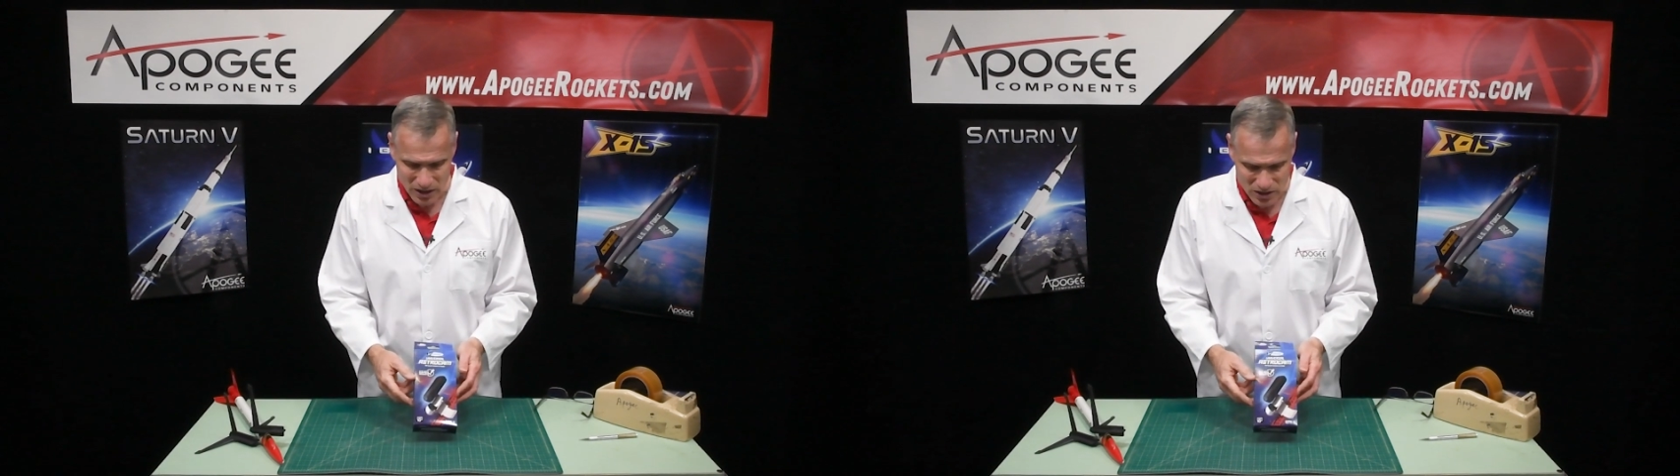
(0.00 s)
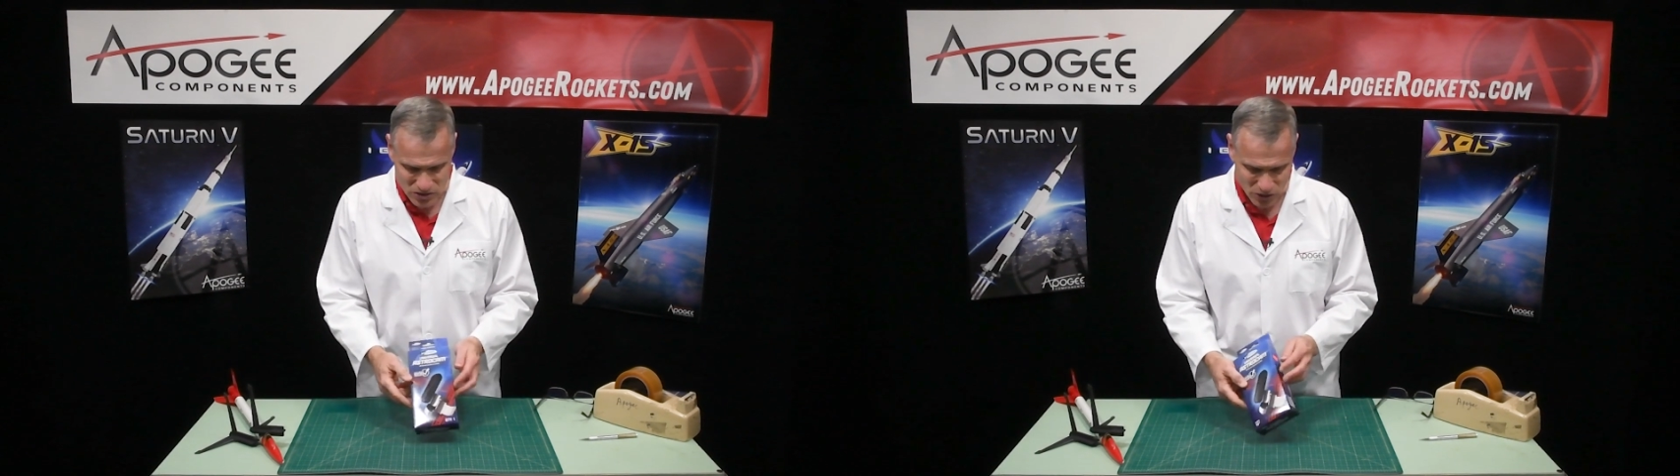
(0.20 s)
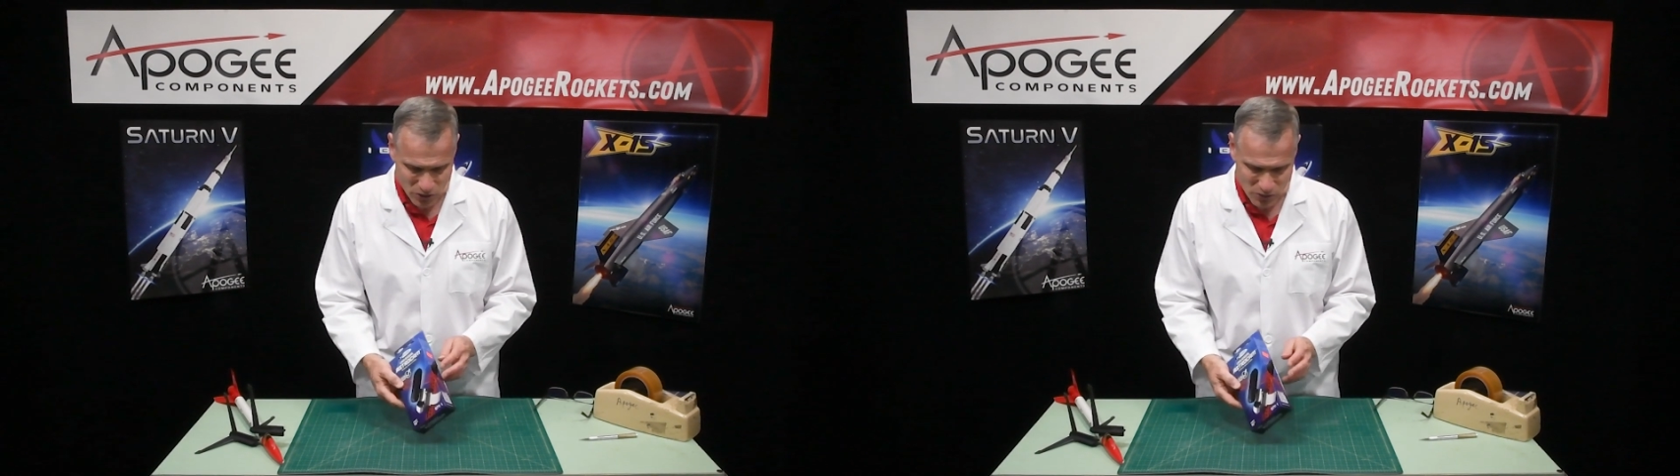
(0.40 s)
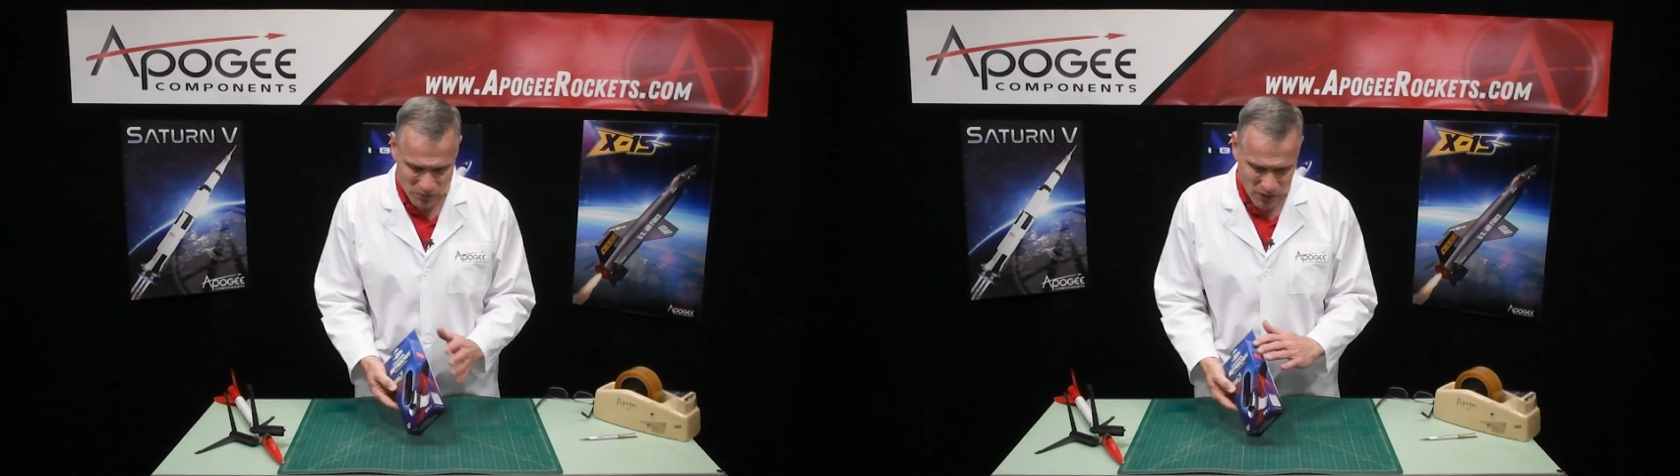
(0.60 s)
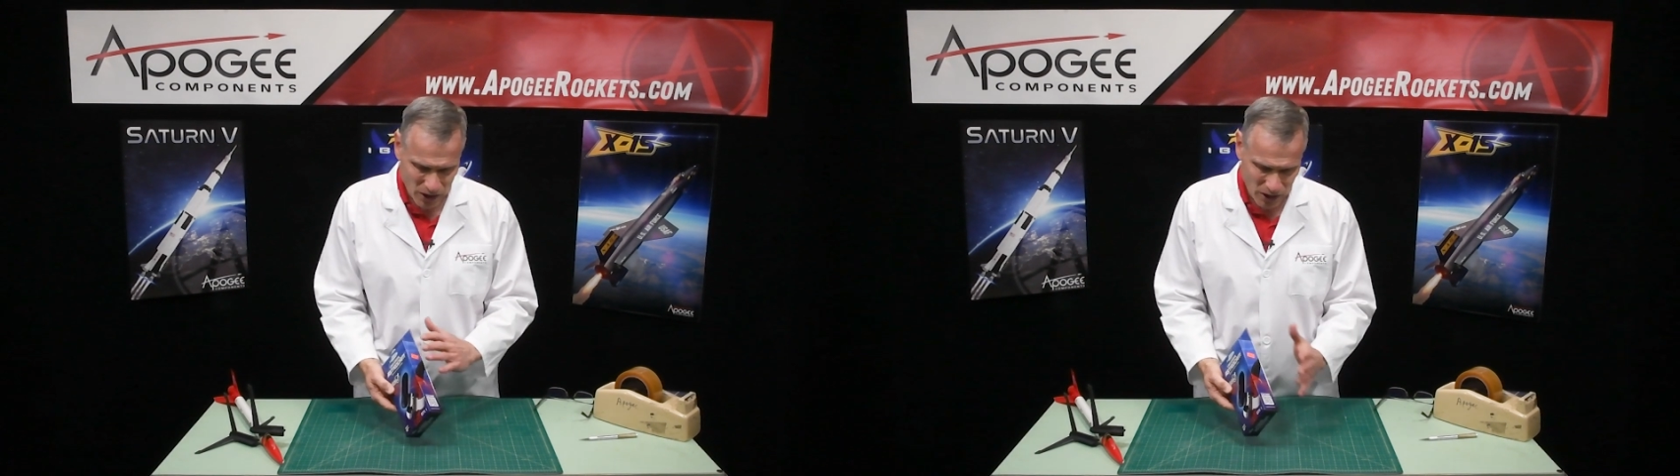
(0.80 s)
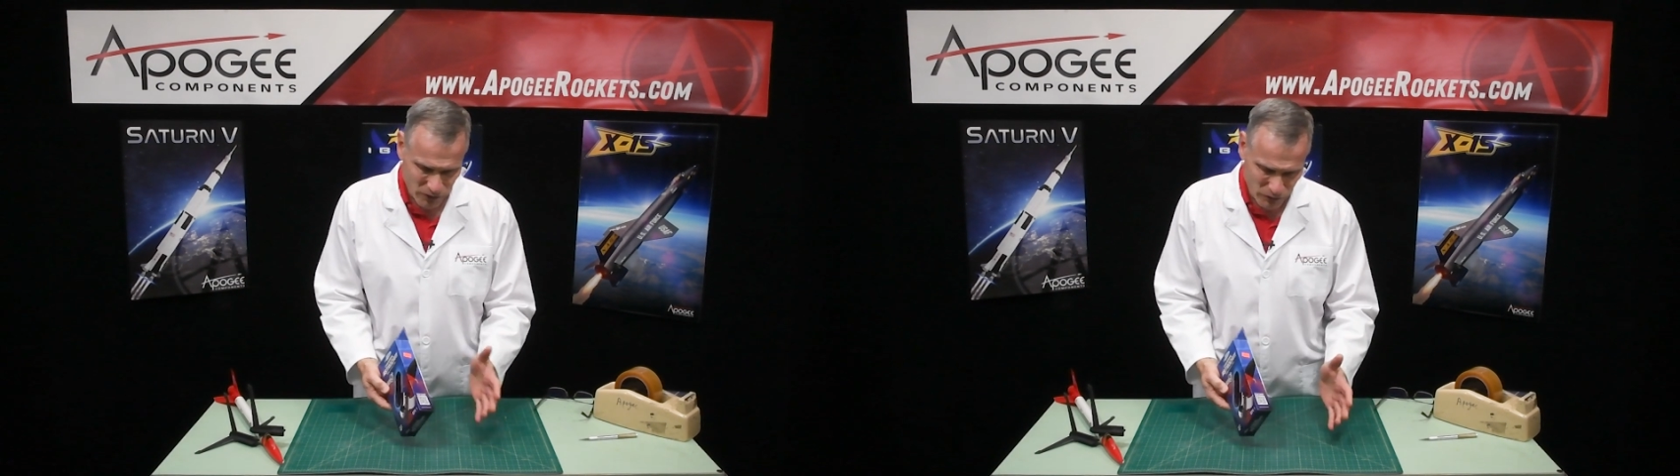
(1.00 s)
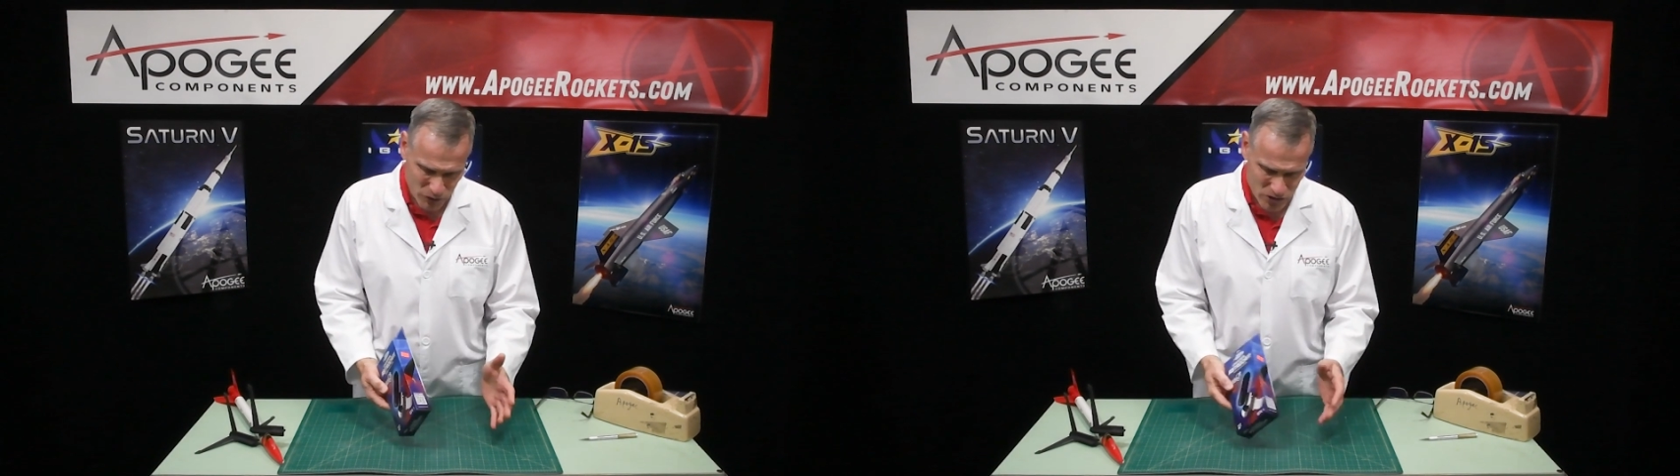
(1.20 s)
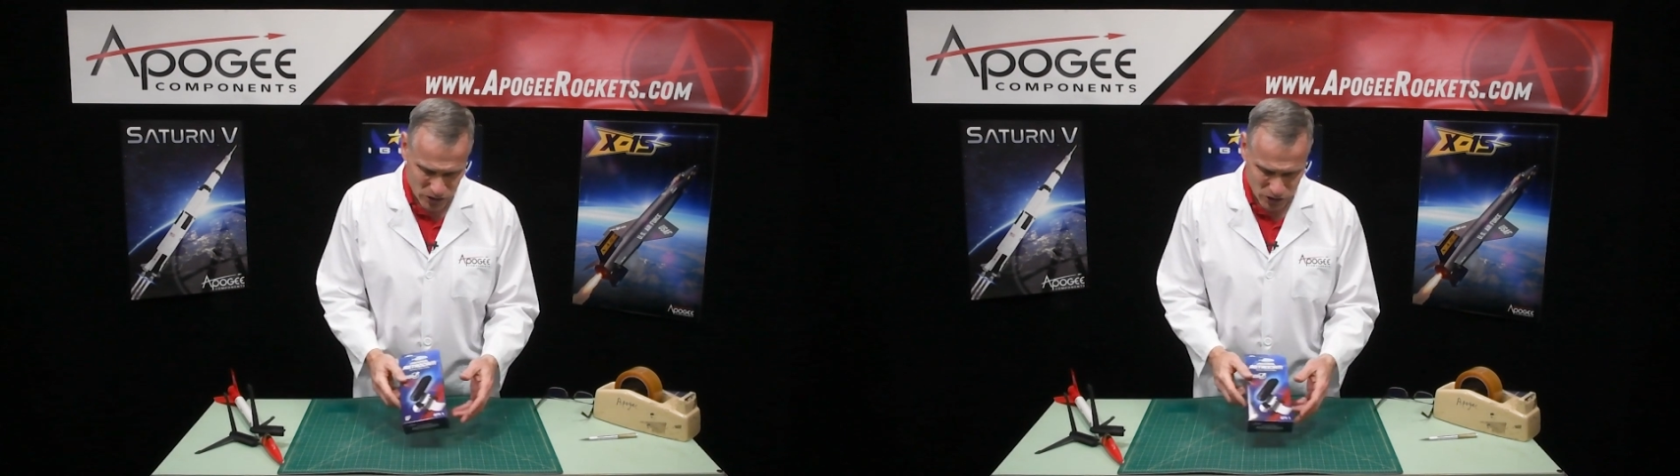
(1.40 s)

So uh, first